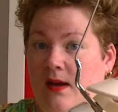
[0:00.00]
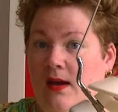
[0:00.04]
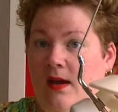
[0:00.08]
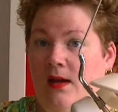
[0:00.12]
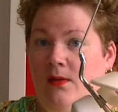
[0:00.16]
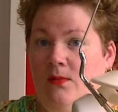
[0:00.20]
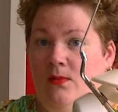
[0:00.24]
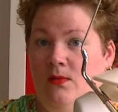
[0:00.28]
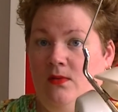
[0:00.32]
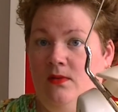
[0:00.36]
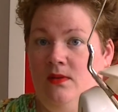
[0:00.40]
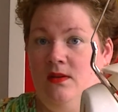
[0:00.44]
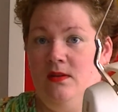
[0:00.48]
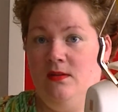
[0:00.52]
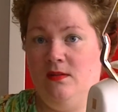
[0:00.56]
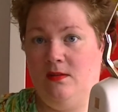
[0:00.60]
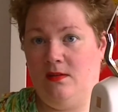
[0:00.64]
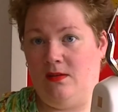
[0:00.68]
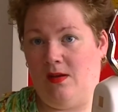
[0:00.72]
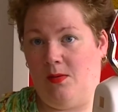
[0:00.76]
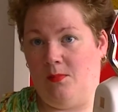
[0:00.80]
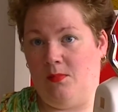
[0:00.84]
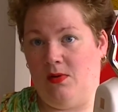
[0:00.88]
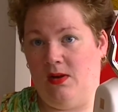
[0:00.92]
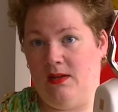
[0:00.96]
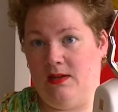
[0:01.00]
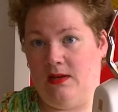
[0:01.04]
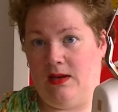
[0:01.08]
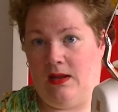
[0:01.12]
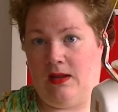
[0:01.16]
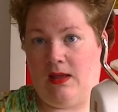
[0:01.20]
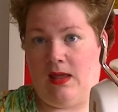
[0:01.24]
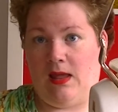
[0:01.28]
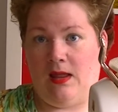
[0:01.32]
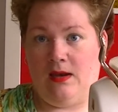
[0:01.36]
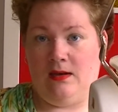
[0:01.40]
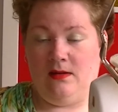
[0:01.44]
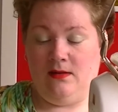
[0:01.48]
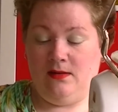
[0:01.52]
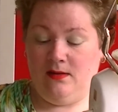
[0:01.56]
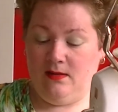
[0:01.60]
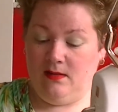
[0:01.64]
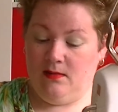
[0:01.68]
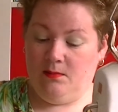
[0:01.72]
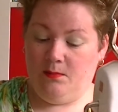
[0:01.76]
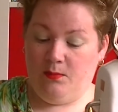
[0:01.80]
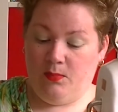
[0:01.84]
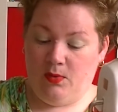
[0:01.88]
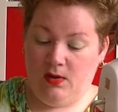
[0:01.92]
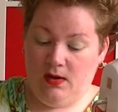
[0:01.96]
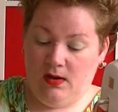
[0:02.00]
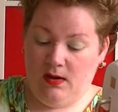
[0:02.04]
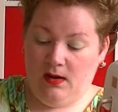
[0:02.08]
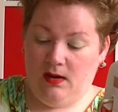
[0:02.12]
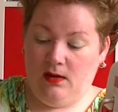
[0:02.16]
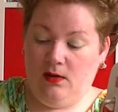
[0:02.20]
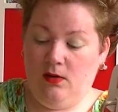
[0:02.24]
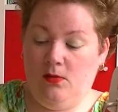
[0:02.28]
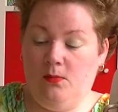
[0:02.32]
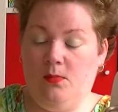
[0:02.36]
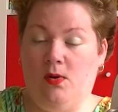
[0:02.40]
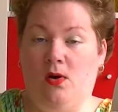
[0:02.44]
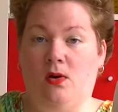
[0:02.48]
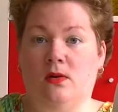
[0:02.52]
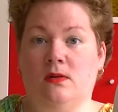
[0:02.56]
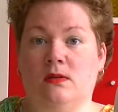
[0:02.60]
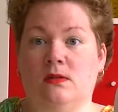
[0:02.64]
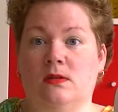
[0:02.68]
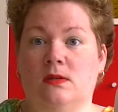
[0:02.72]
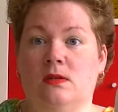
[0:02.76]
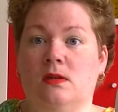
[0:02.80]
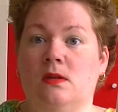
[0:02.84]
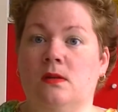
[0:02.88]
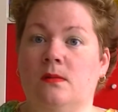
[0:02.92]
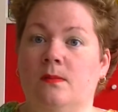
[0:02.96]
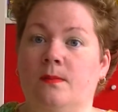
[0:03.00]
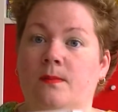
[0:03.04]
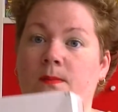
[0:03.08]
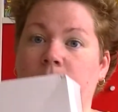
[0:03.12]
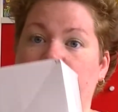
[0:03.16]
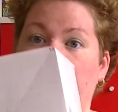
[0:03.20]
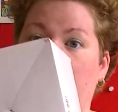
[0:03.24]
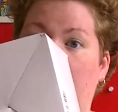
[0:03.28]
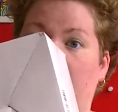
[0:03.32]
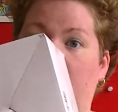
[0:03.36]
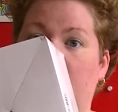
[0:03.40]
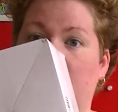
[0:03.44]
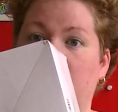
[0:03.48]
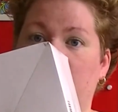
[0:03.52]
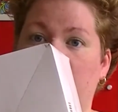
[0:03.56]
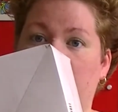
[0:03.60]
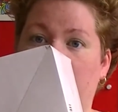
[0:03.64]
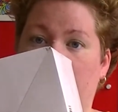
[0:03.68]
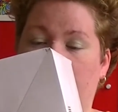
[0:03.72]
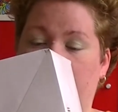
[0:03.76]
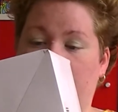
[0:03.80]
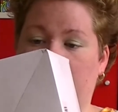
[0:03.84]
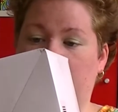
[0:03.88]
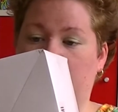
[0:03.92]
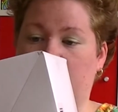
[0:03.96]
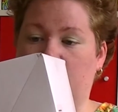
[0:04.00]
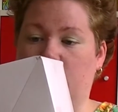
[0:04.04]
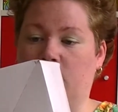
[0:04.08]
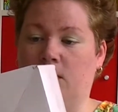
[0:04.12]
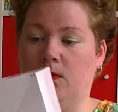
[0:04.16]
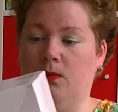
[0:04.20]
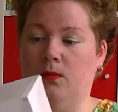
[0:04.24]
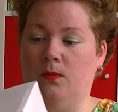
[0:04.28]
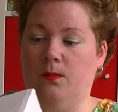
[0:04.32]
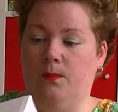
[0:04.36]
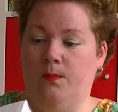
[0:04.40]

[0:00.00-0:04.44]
I will disassemble it again, put it in your box and ship it to you.